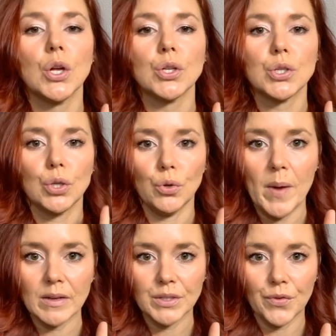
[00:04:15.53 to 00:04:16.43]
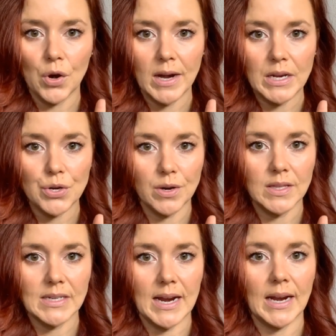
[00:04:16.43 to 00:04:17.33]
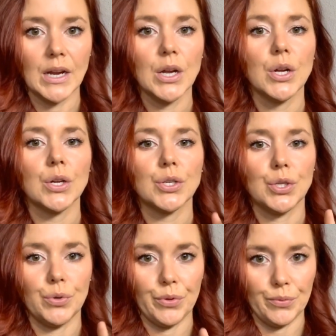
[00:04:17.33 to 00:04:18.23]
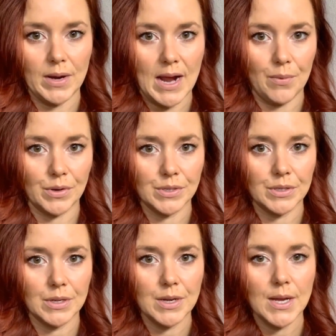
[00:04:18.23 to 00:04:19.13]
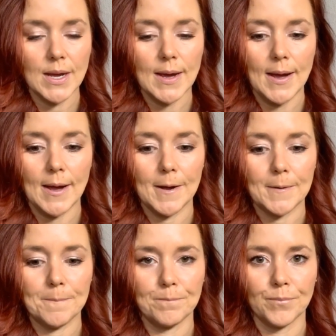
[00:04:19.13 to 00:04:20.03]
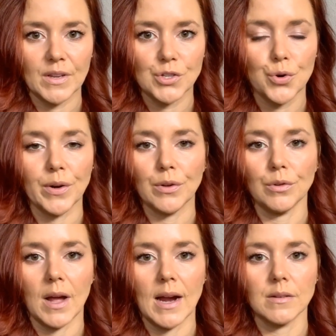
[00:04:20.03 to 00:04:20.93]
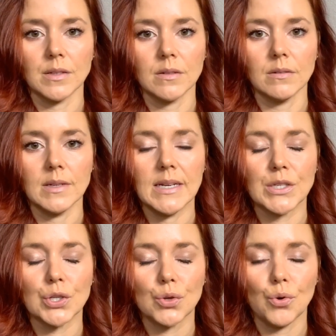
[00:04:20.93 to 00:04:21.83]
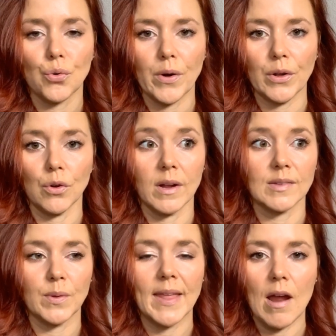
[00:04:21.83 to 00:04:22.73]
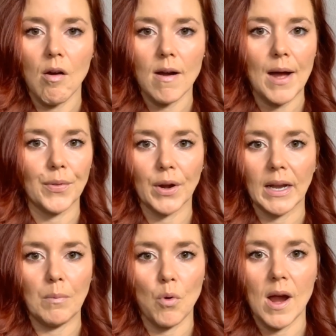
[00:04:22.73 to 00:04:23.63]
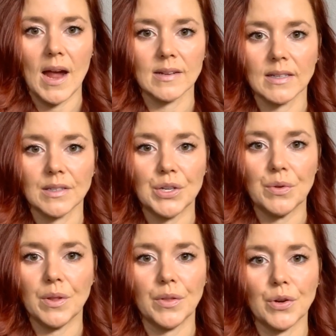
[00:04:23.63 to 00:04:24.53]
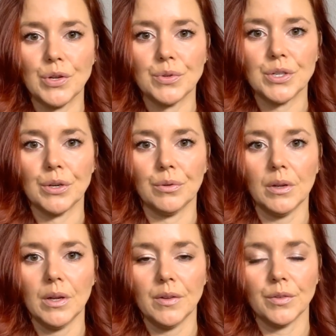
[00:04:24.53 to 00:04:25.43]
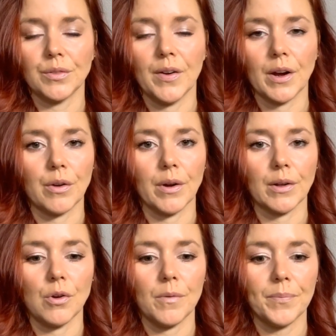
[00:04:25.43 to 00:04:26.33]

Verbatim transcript: Two bouts of crating during the day, two to three hours. Um, it's critical, guys. It's critical, because when they are out, they're getting more access to you than they're used to. So it's very critical.